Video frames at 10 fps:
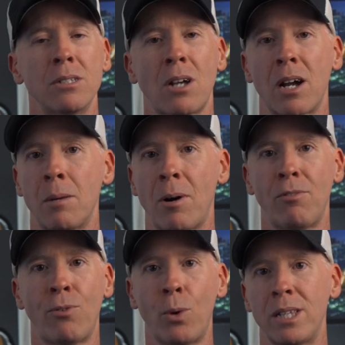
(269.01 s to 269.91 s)
talking about
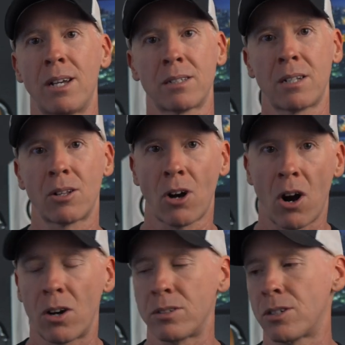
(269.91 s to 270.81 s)
$40,000
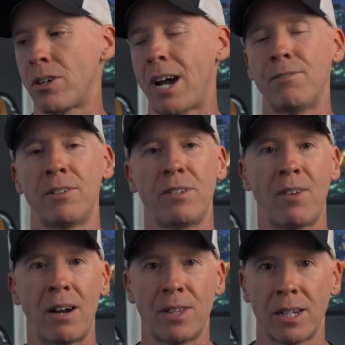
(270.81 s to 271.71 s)
cars that are now
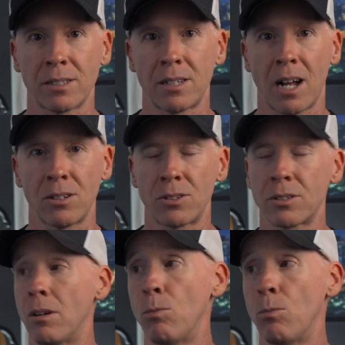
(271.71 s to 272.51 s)
$55,000.